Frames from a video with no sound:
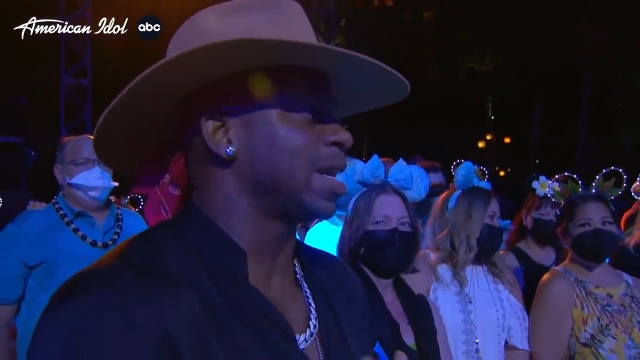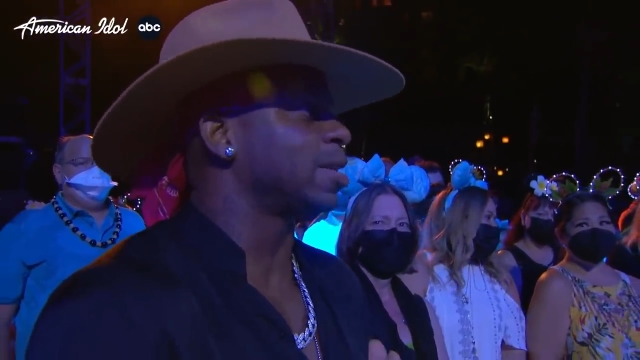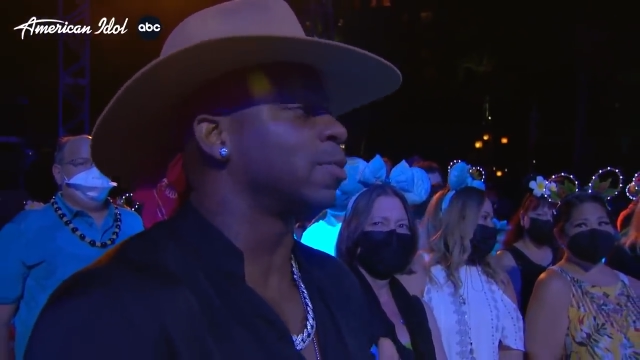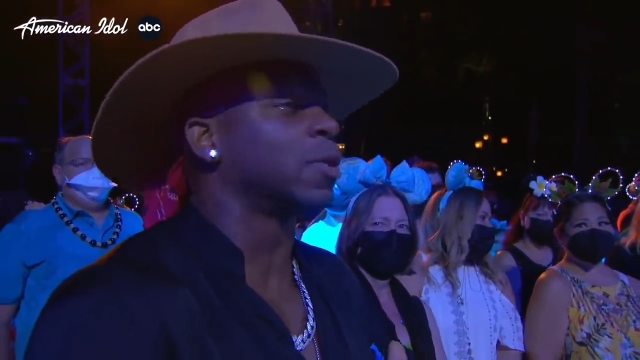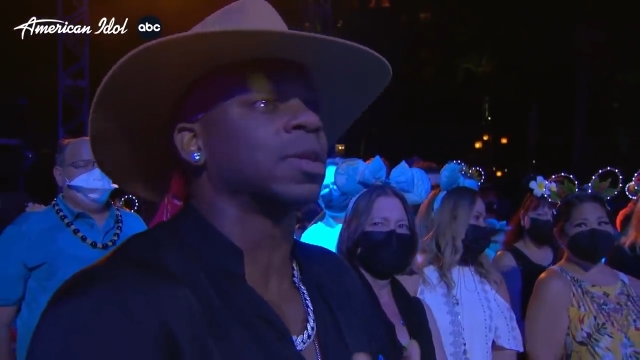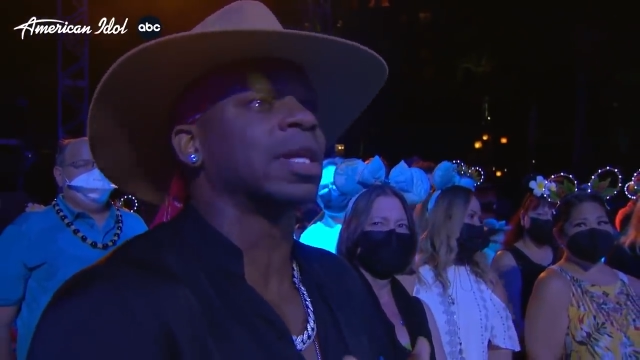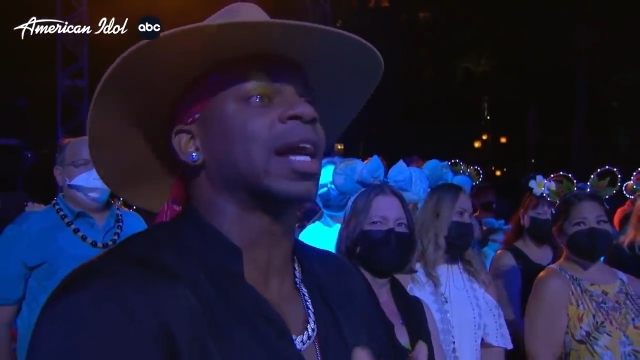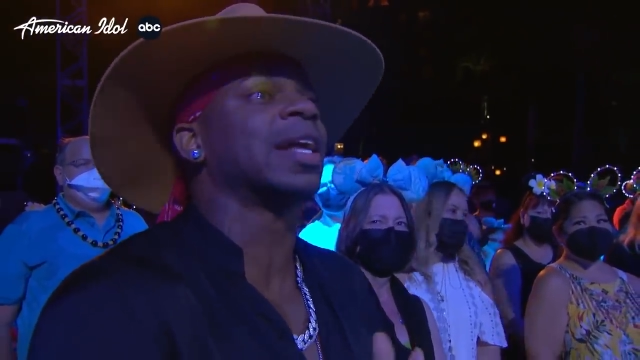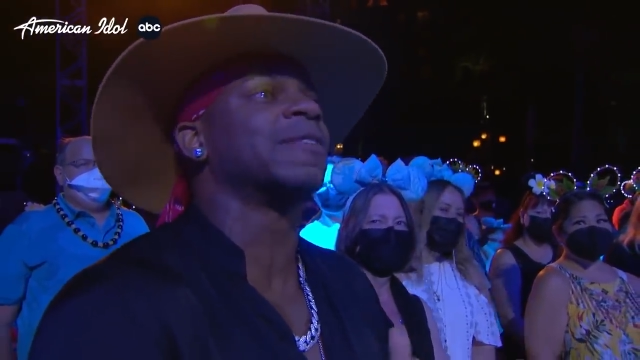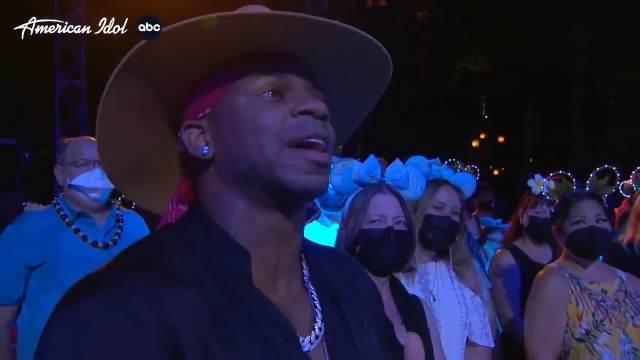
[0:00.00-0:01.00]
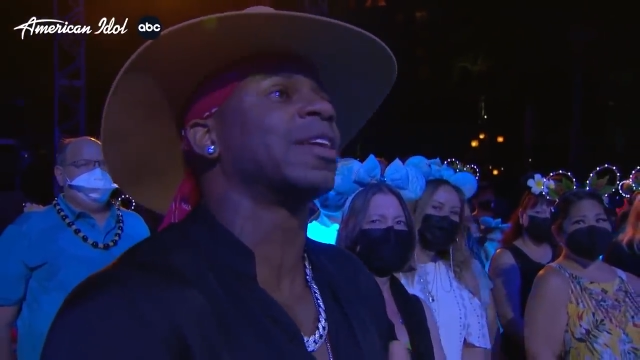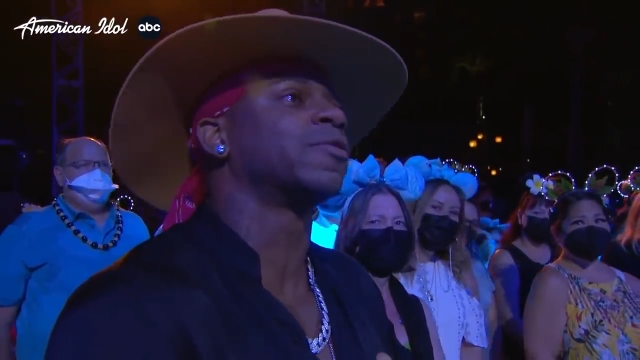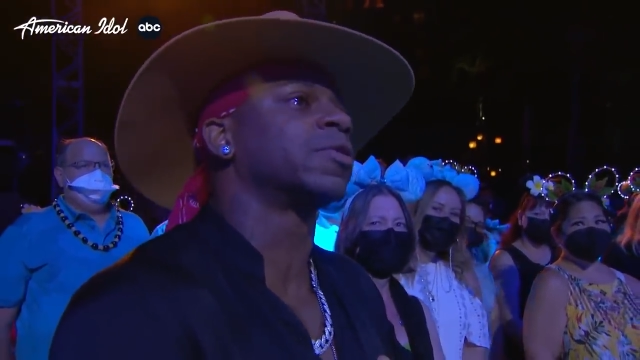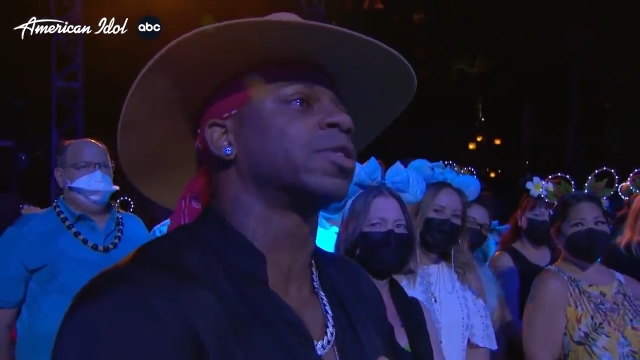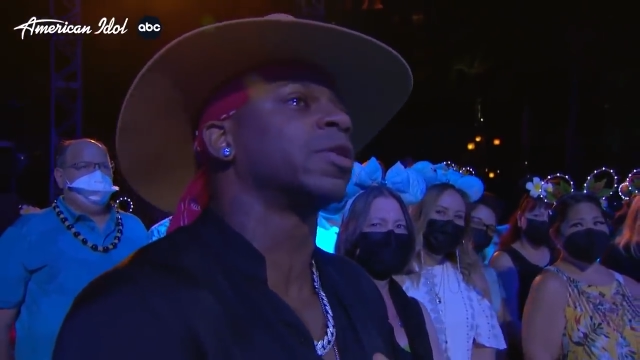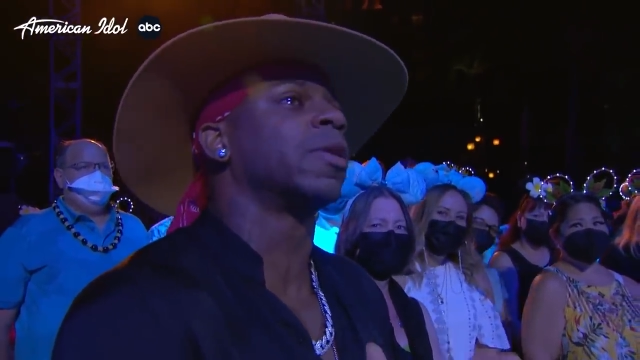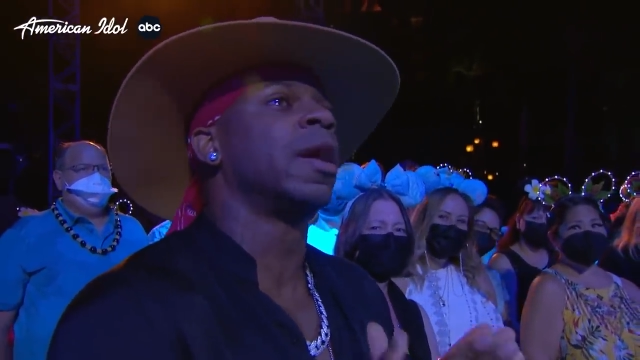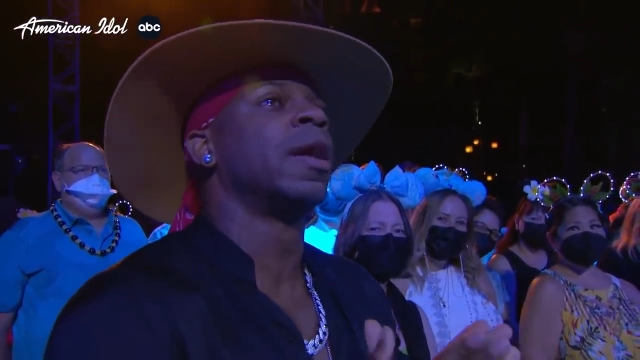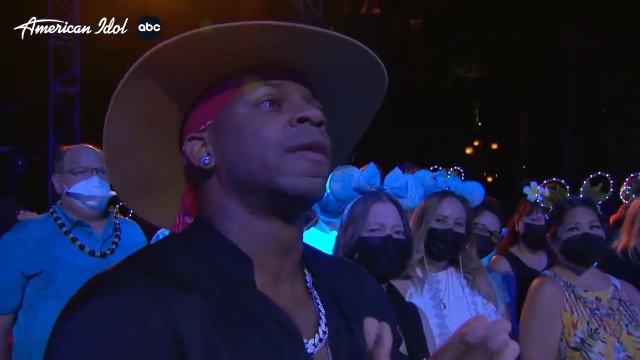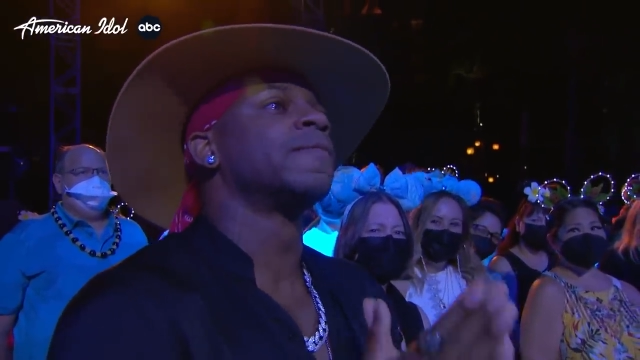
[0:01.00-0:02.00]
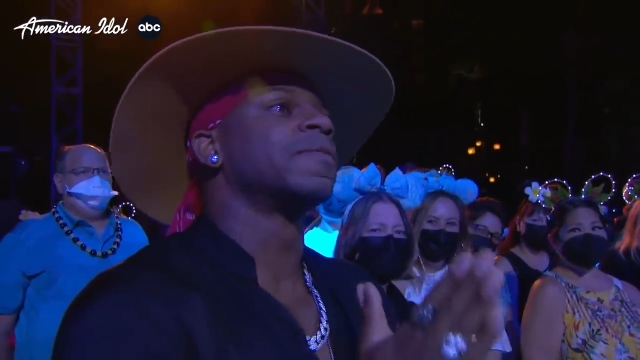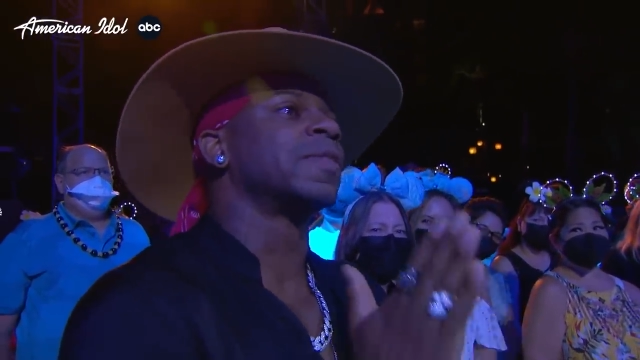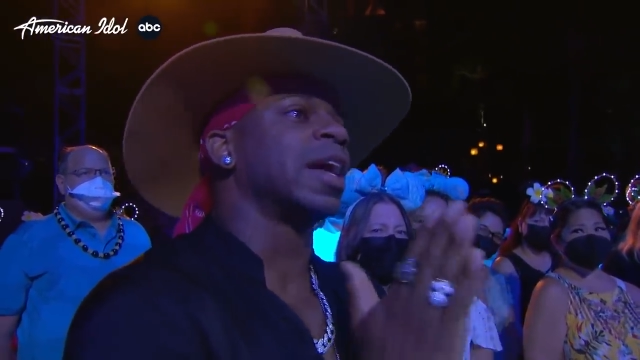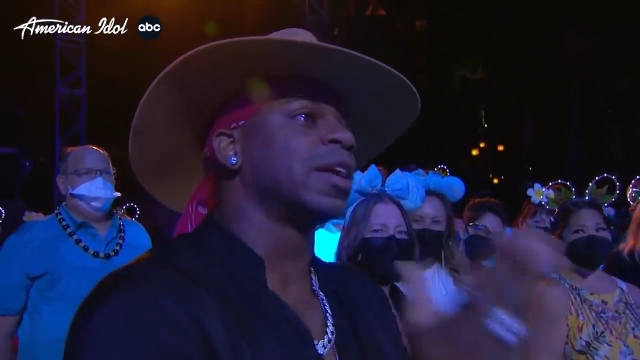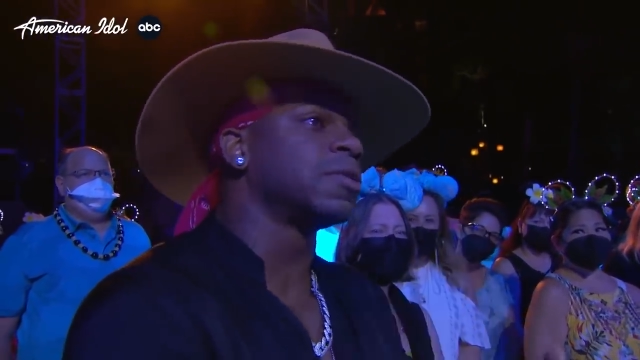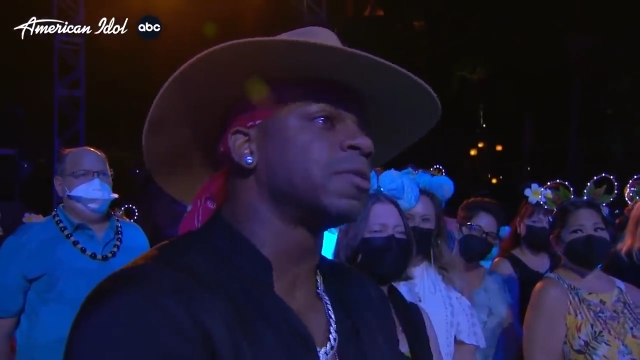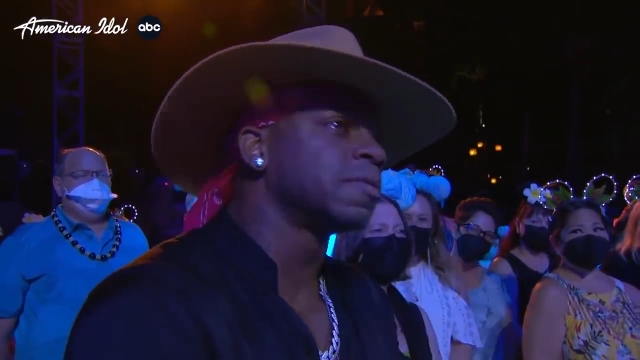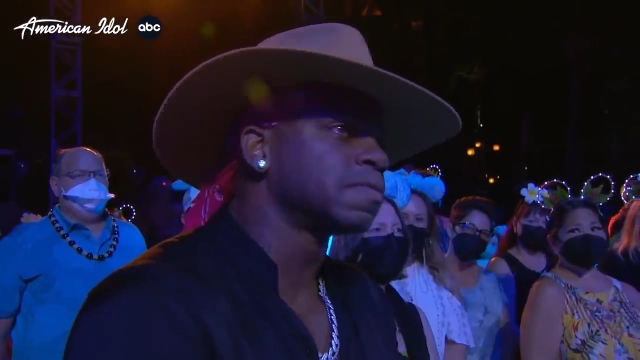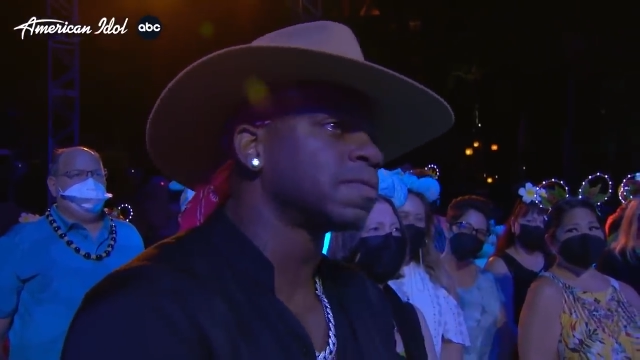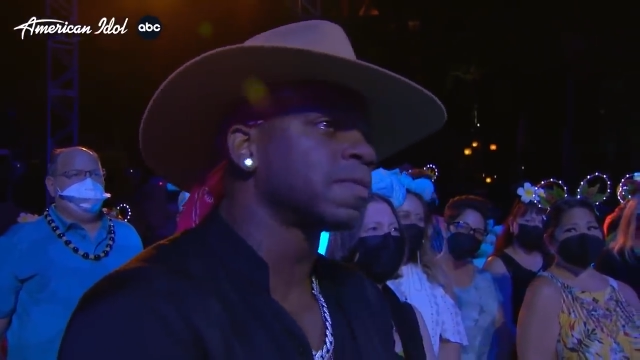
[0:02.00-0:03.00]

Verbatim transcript: it's more than I could have asked for. So, thank you.